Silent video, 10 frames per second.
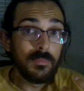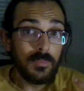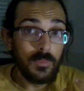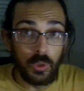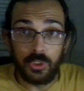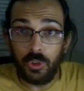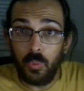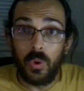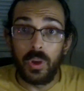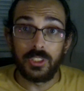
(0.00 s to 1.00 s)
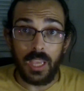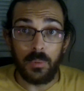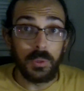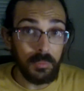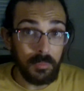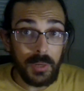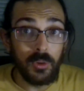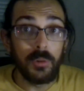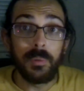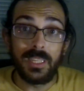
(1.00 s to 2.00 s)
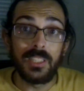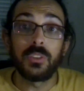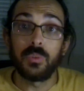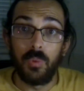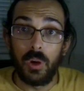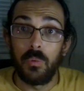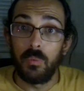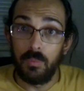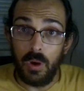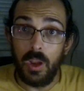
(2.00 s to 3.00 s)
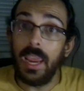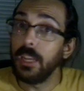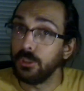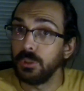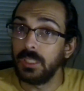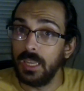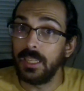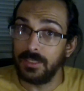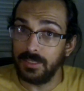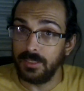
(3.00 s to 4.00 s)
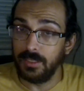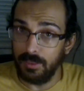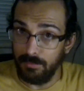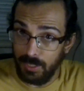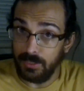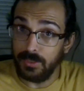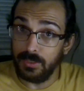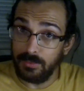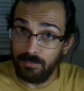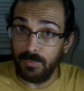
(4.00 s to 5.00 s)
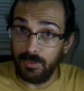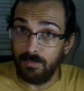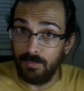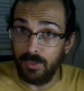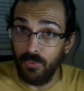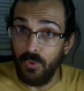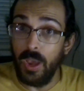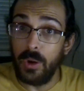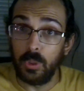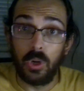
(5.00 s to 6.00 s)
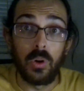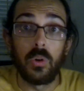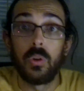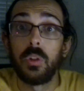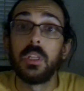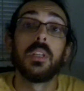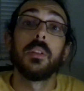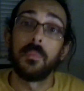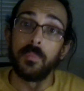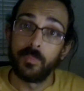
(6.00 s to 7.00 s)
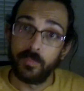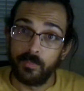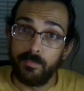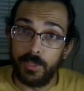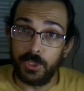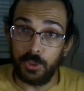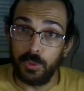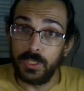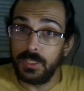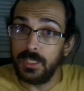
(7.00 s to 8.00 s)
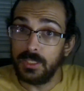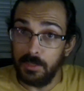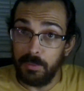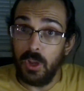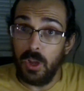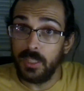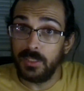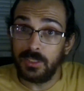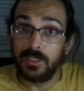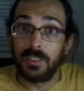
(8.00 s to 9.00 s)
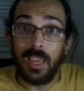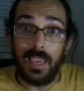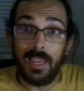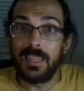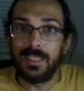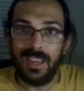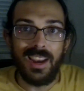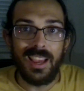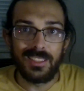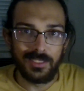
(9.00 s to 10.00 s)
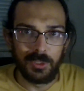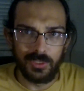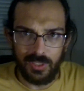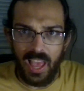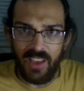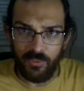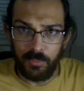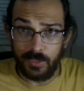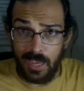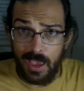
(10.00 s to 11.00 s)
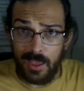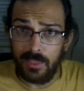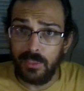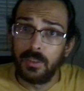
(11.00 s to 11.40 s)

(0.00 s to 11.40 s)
Those are the ones that we remember because, well, one, Adrienne King is is the final girl. Mr. Christie's the boss, and he kind of has the most laughable death.